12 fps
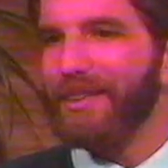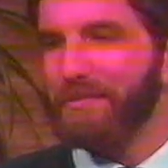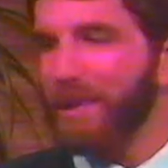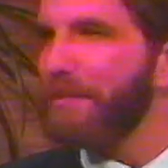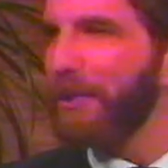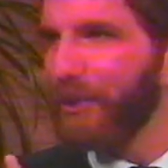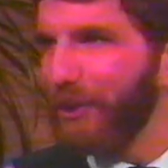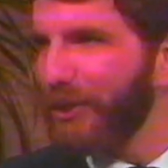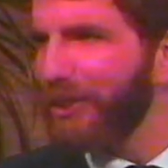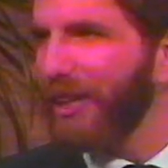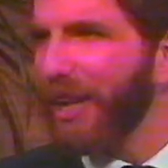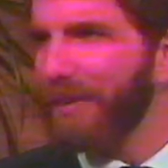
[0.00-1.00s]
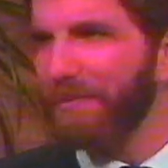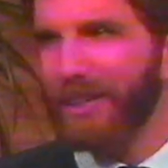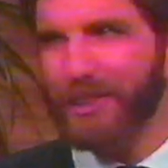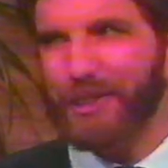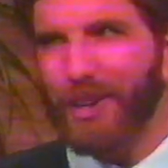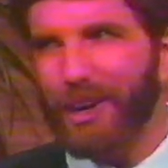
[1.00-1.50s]
people who looked like me
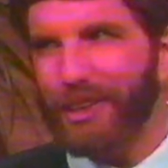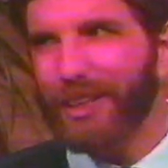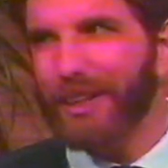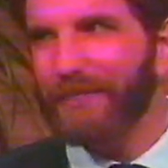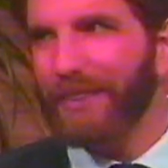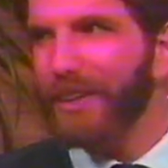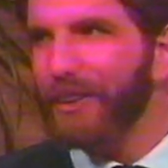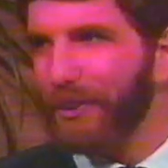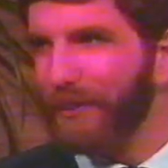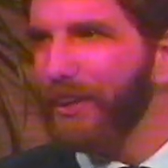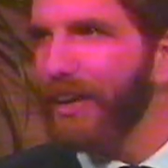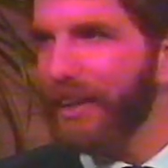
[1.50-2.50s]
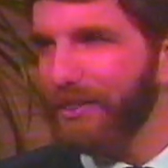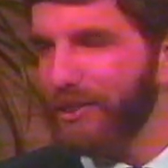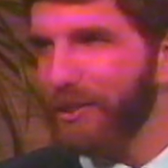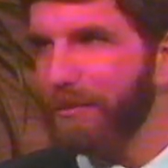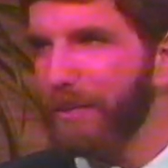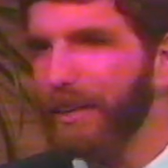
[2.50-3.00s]
and talked like me and could relate
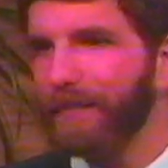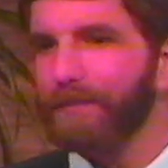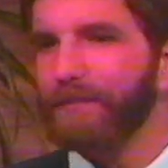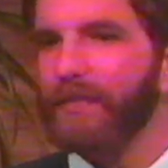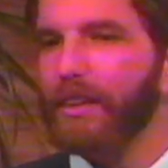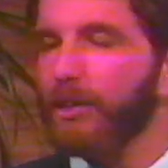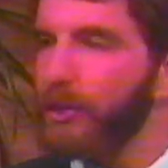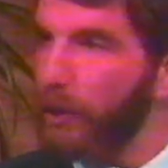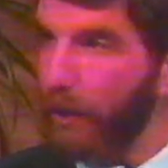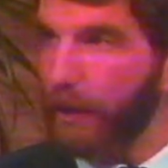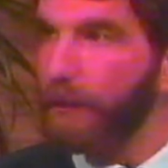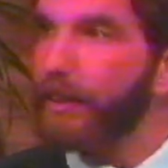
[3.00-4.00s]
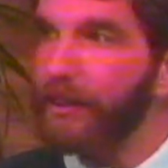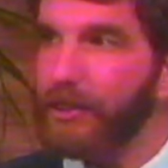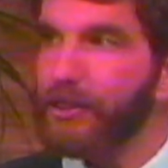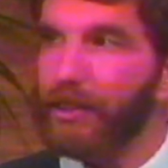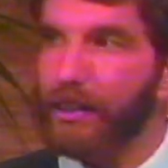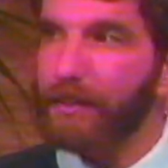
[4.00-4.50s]
to me. So I quickly
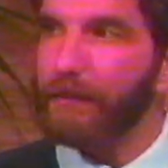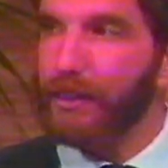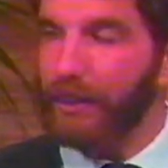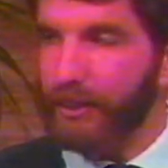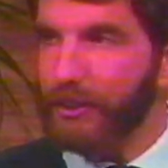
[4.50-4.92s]
joined in with their